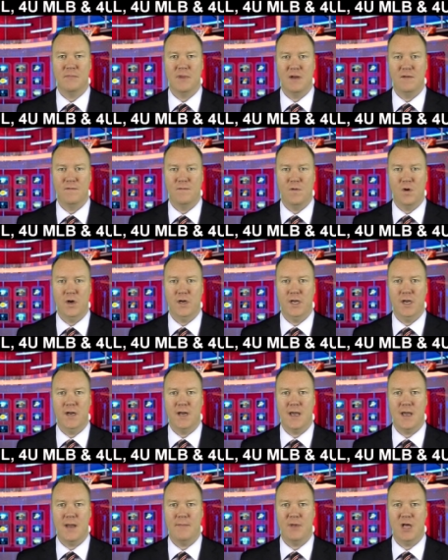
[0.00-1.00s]
my four
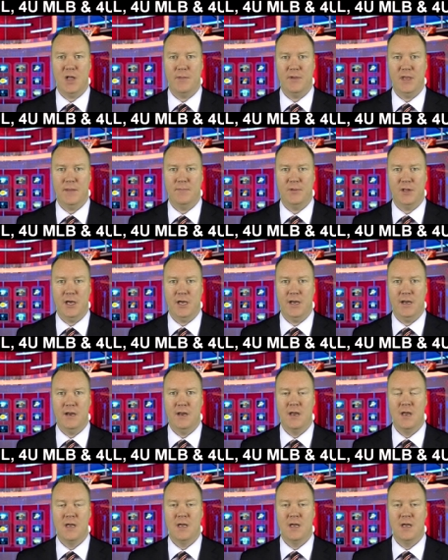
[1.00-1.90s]
unit M L B play, and